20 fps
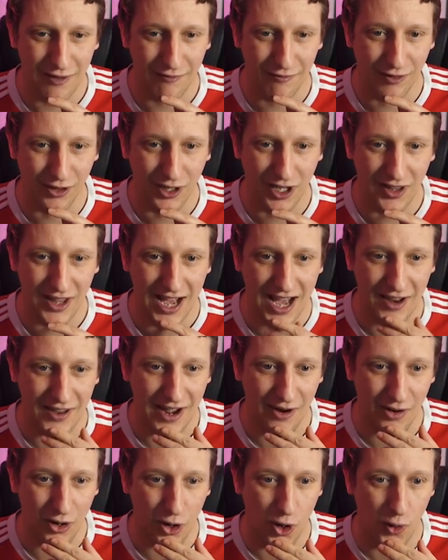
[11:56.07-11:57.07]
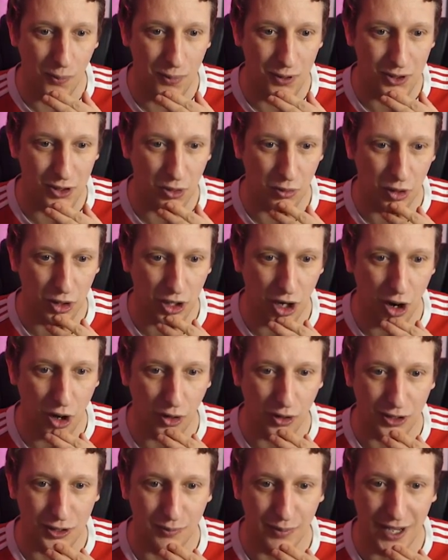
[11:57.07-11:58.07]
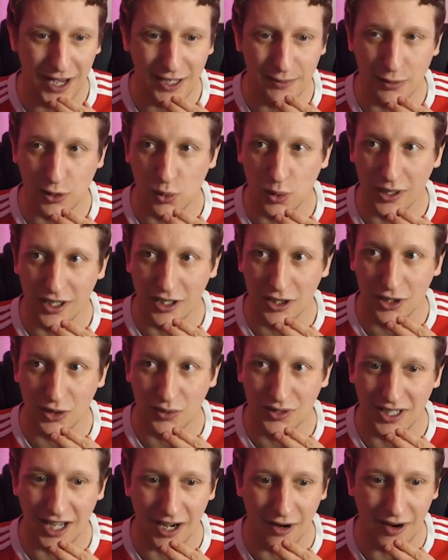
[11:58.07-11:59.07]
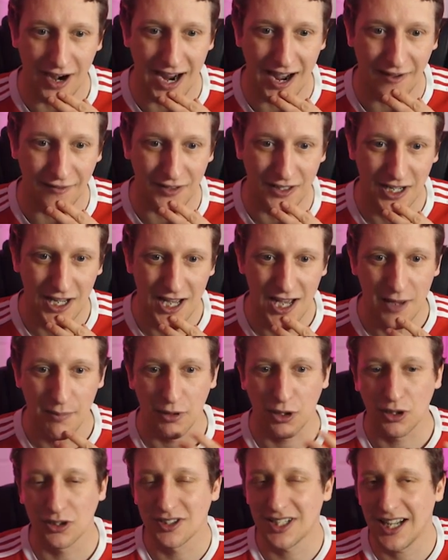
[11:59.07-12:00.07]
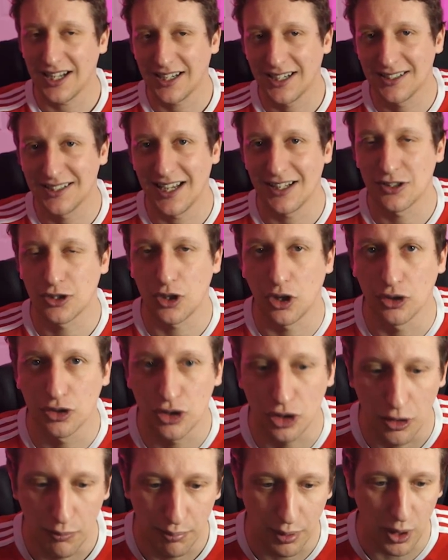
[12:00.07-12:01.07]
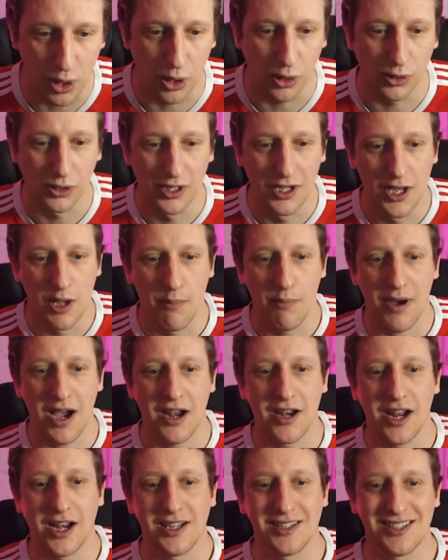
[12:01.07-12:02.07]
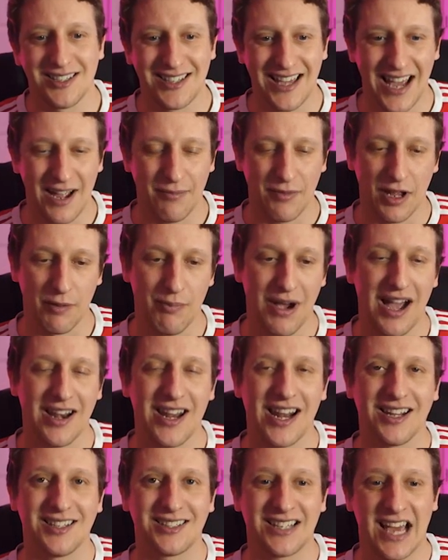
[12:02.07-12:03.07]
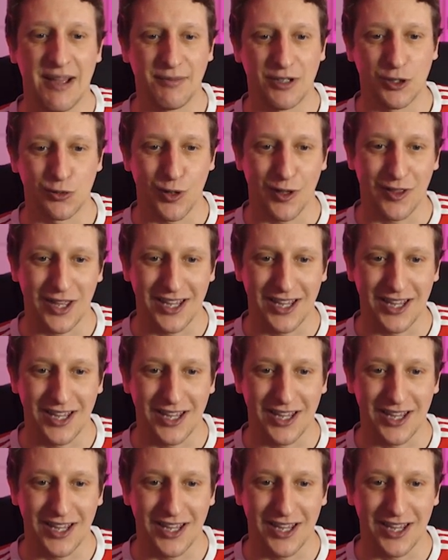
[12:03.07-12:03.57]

Look at that. Now it opens up. Look at all the space between the two centre halves. Because Lacazette's gone to the ball, Martinelli's kept his width.